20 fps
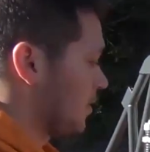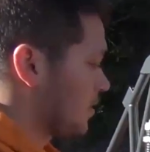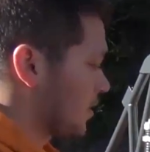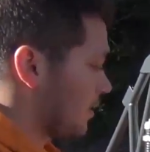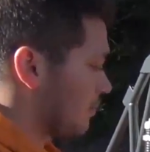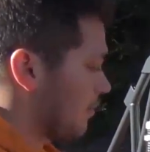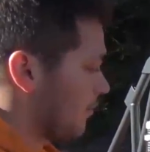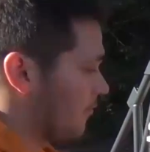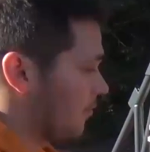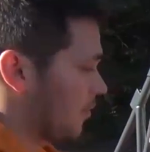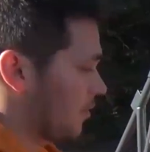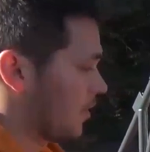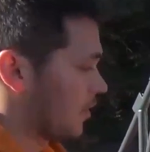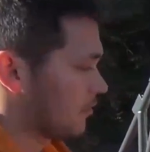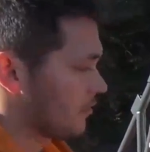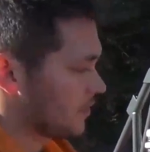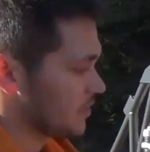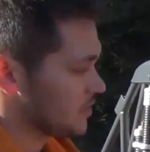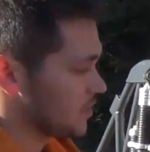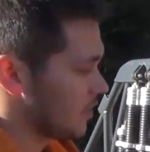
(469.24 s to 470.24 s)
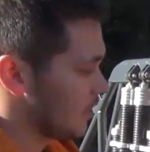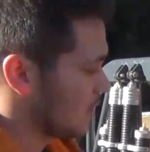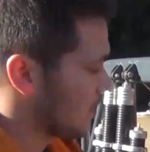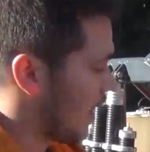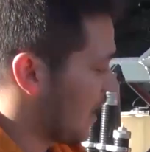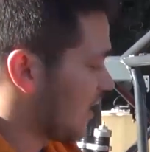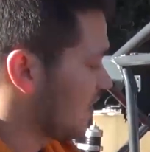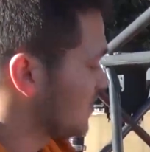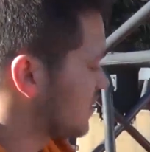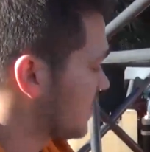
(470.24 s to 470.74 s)
Turbo 400s are
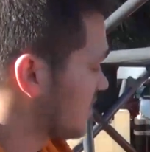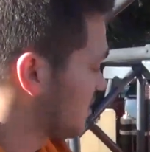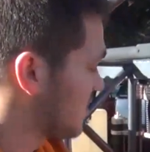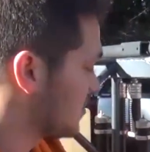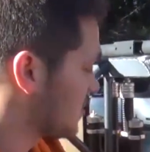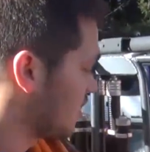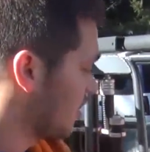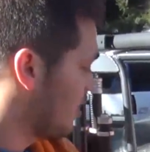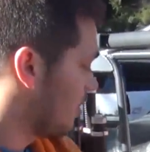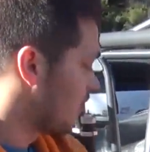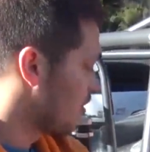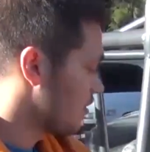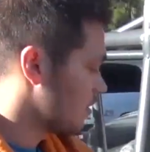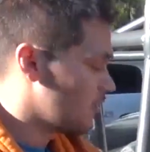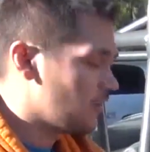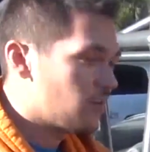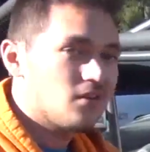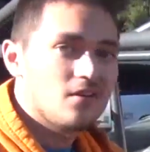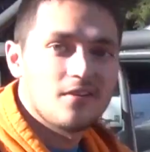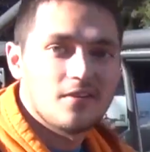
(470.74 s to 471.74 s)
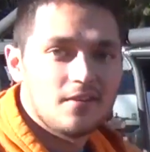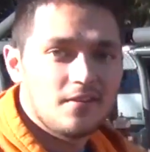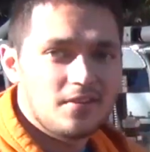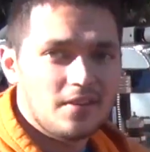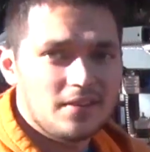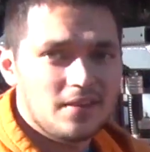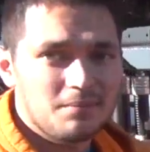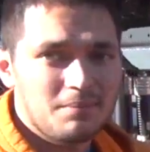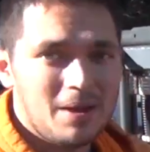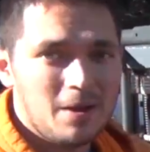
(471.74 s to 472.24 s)
10 inches longer
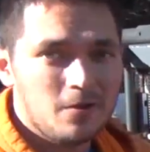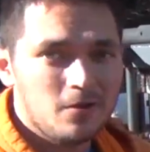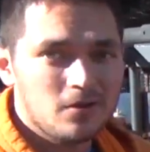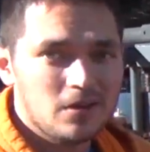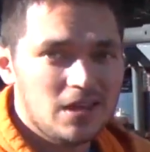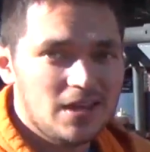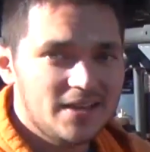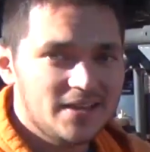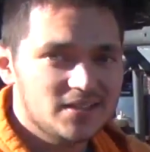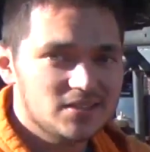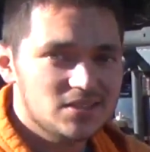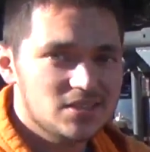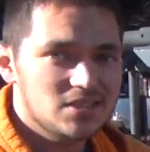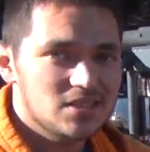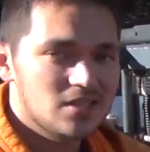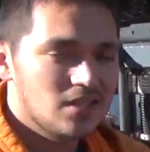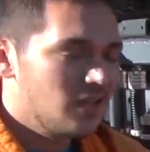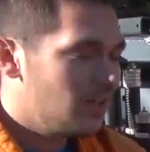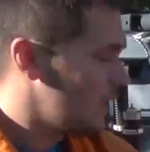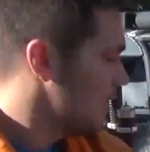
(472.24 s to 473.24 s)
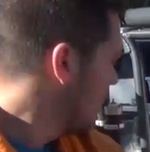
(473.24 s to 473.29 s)
than the Power Glides.